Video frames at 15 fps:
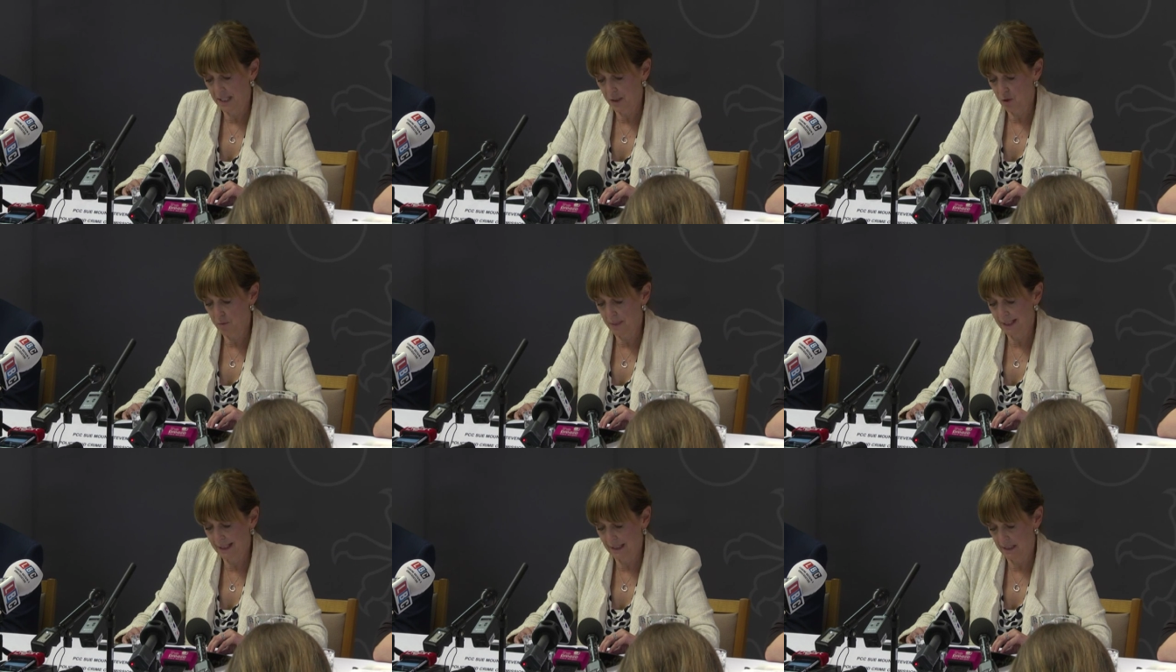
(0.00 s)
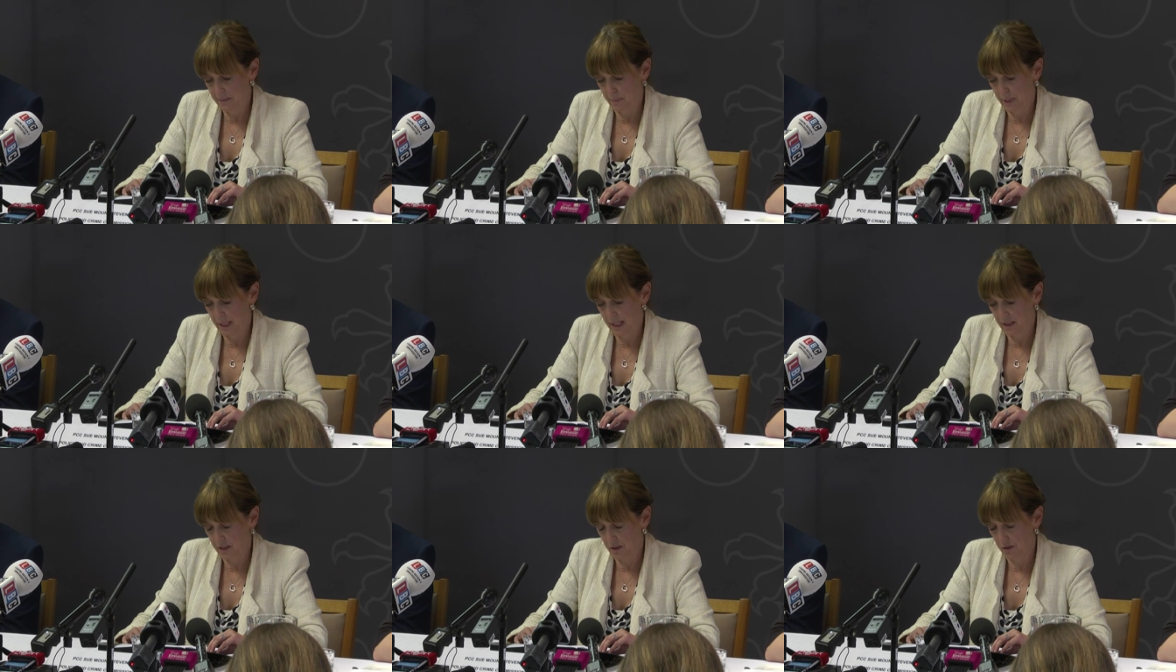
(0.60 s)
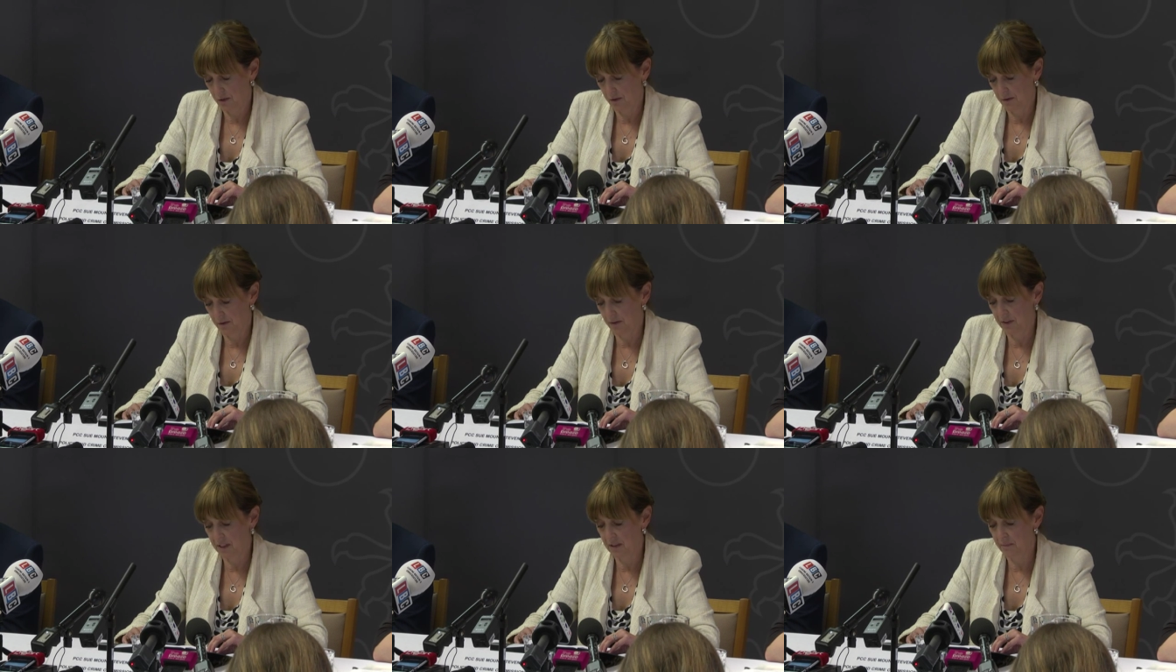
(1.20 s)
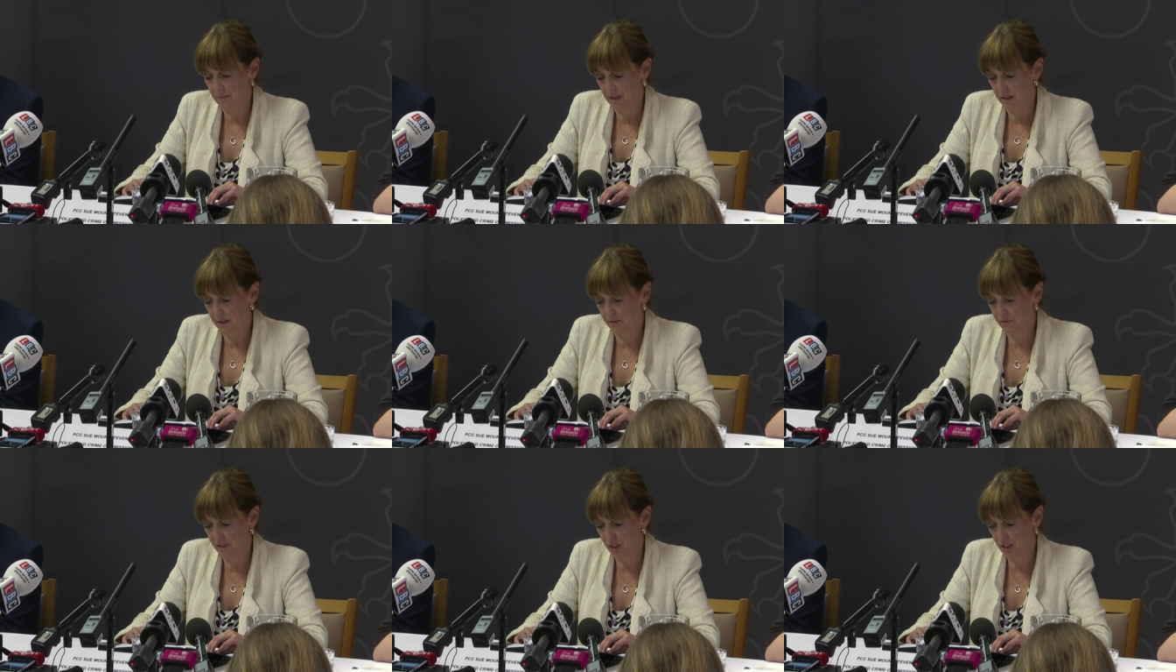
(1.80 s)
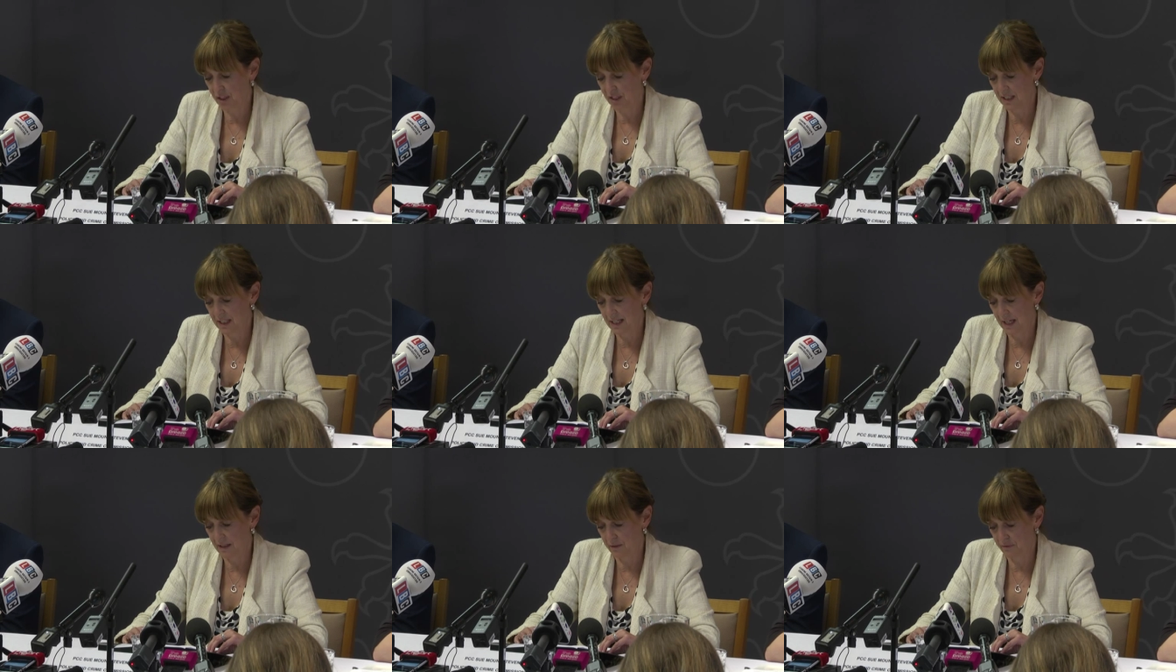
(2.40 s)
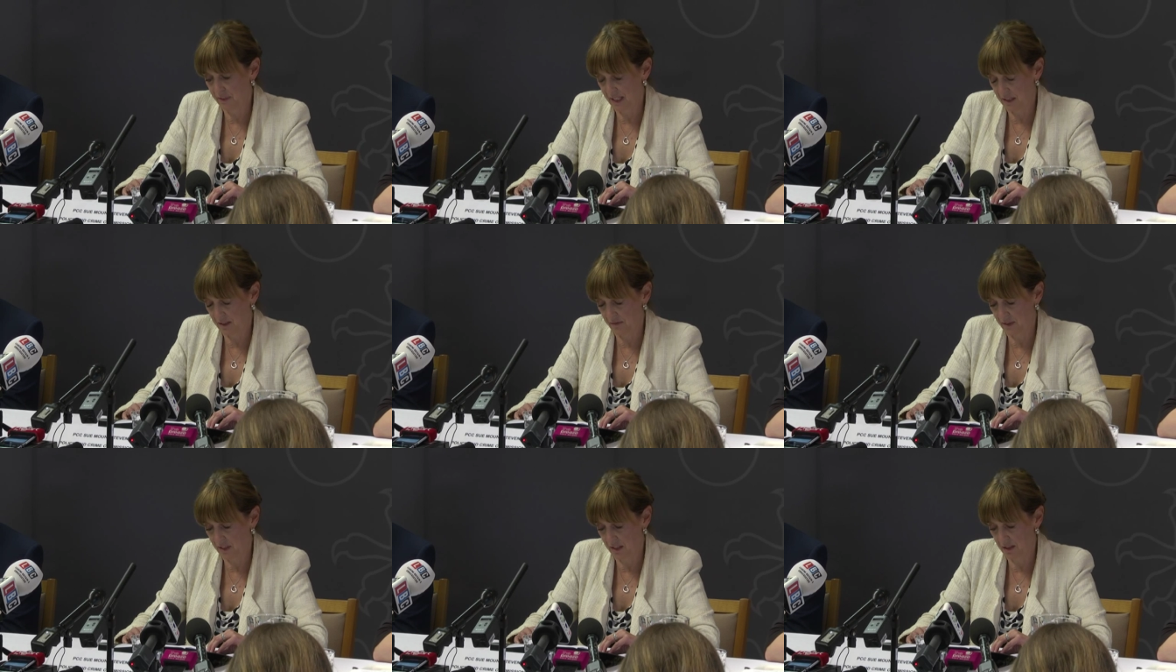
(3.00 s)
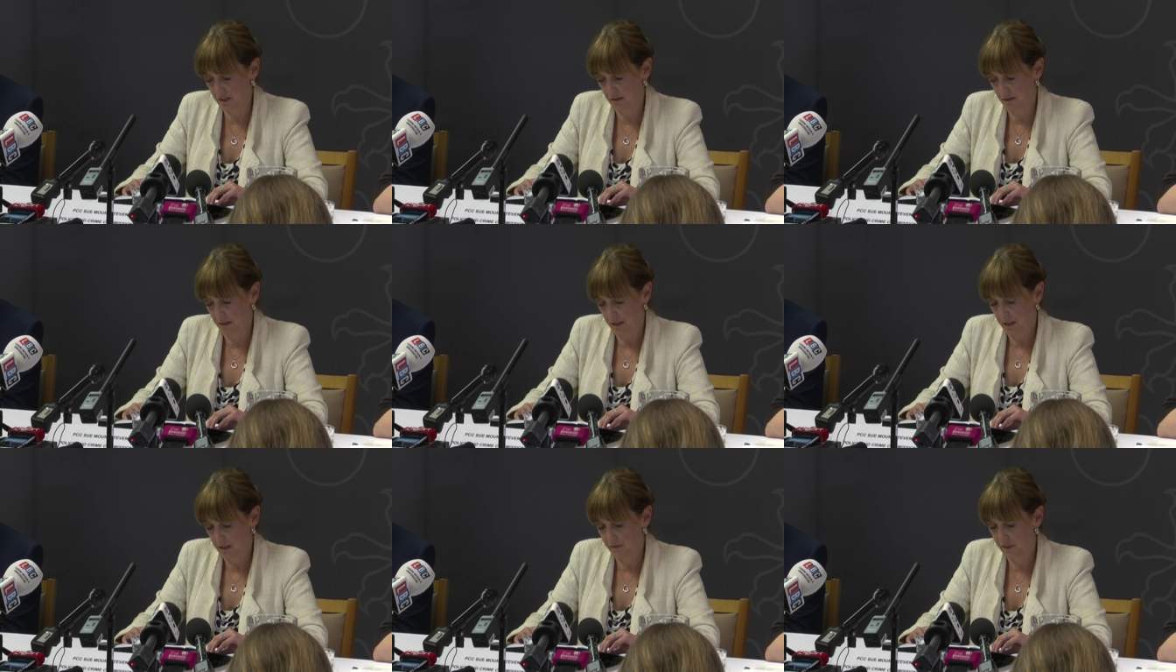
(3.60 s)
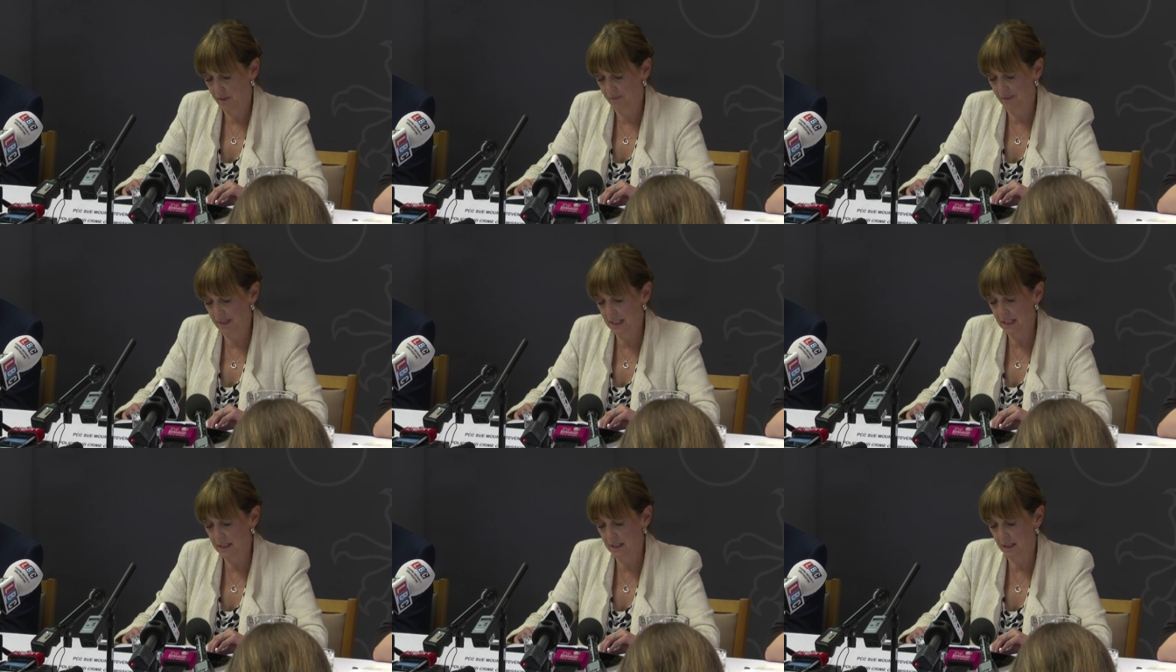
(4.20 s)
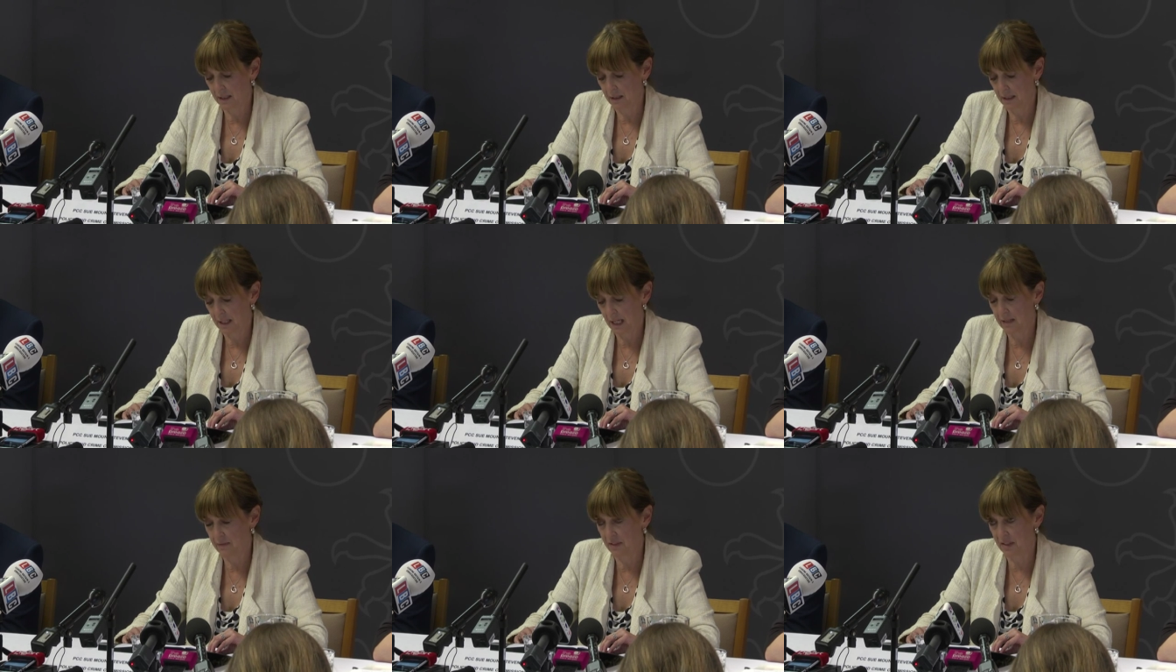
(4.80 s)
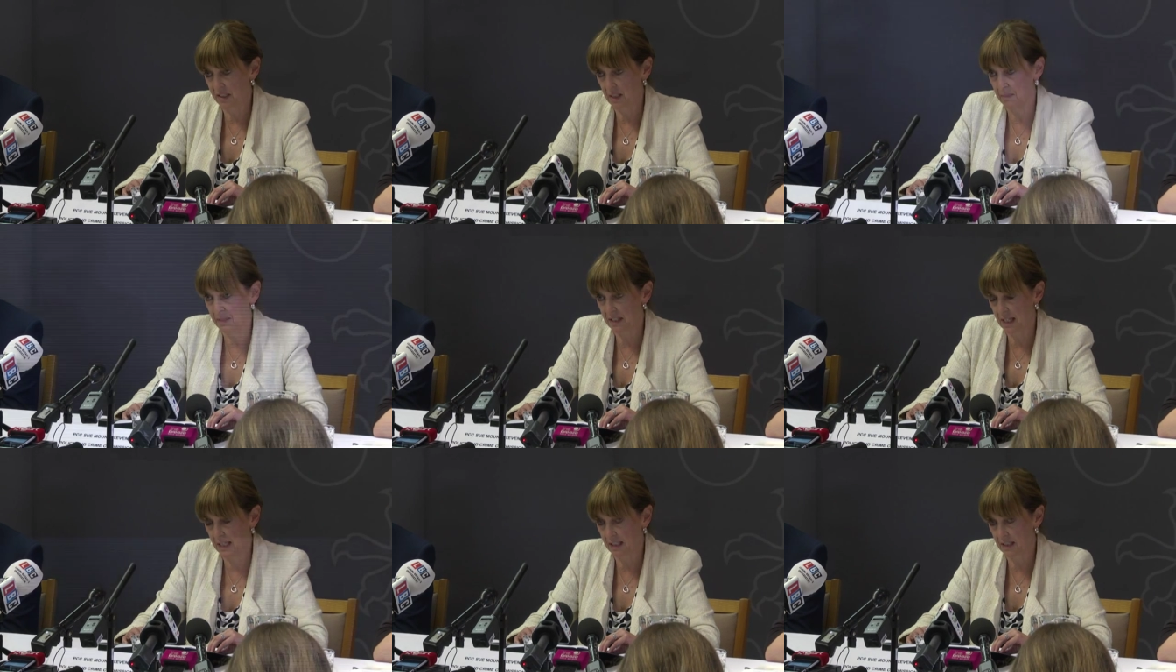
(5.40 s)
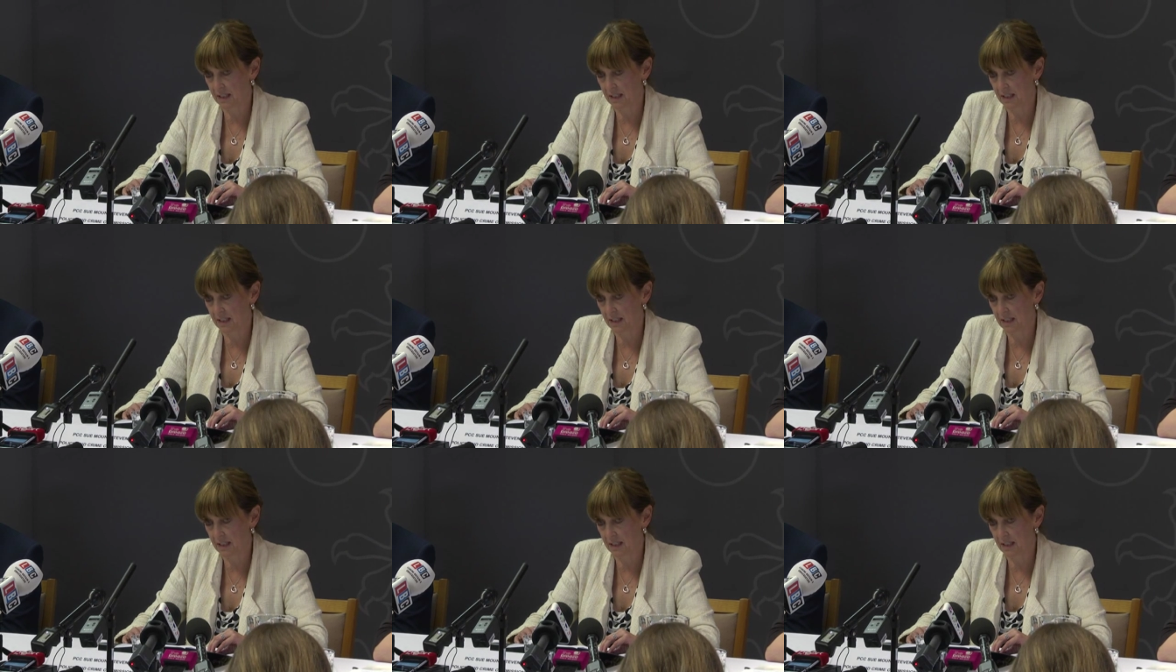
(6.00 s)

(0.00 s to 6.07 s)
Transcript: detrimental impact on the efficiency and effectiveness of him leading Avon and Somerset